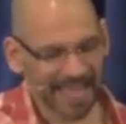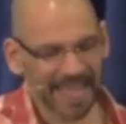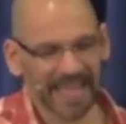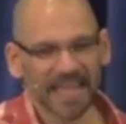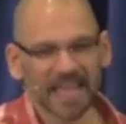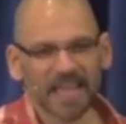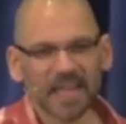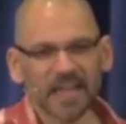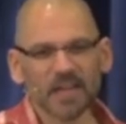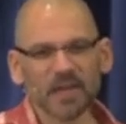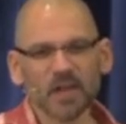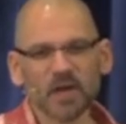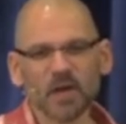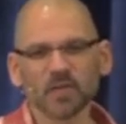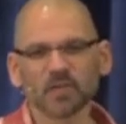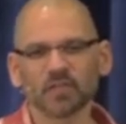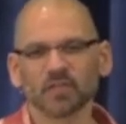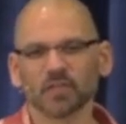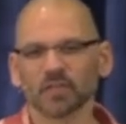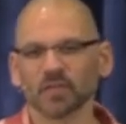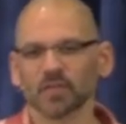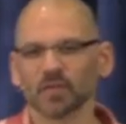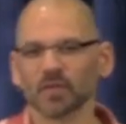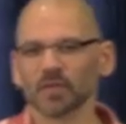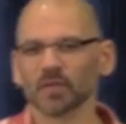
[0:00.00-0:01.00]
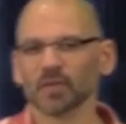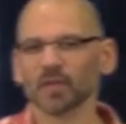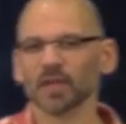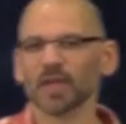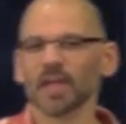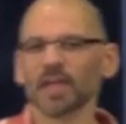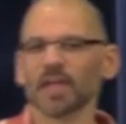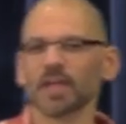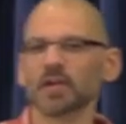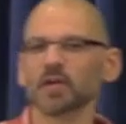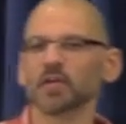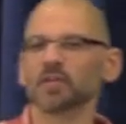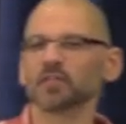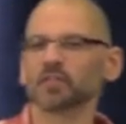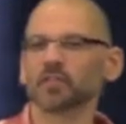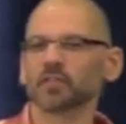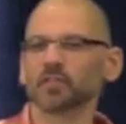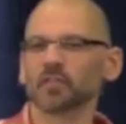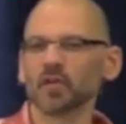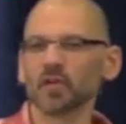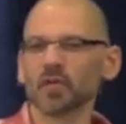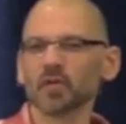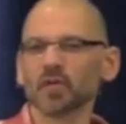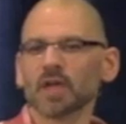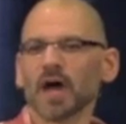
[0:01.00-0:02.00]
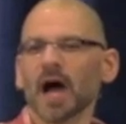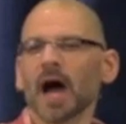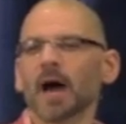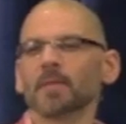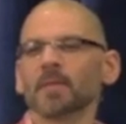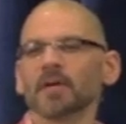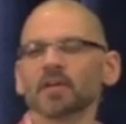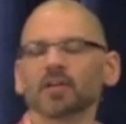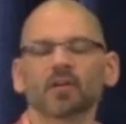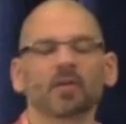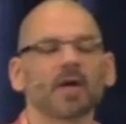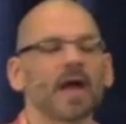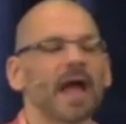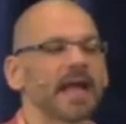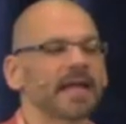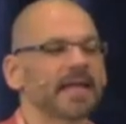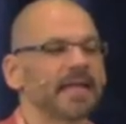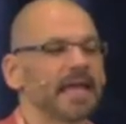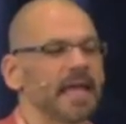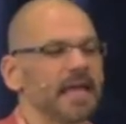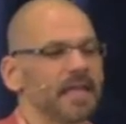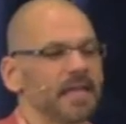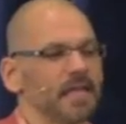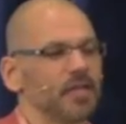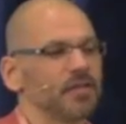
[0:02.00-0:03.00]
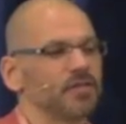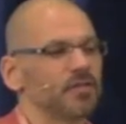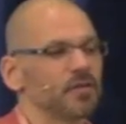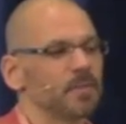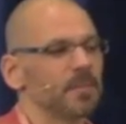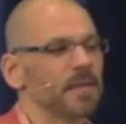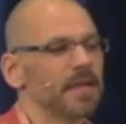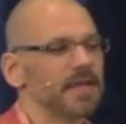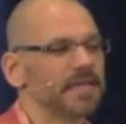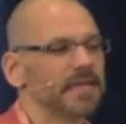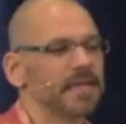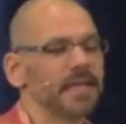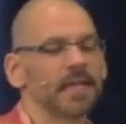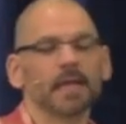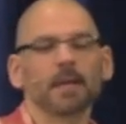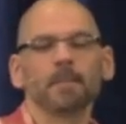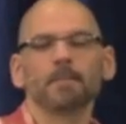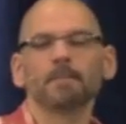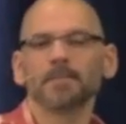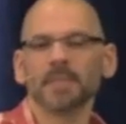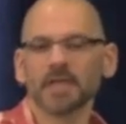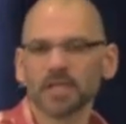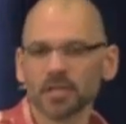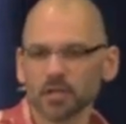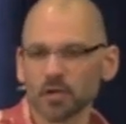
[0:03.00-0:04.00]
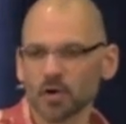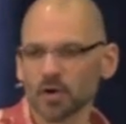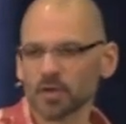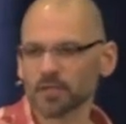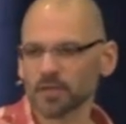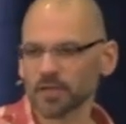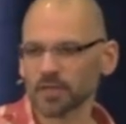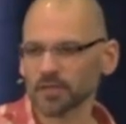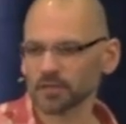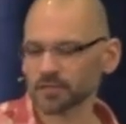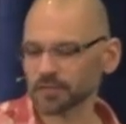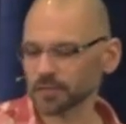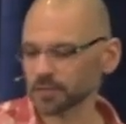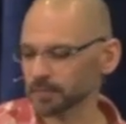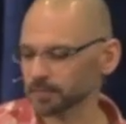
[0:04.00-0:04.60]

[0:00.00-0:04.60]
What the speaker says: he goes, He goes, dude, I'm a crackhead and you're making me nervous.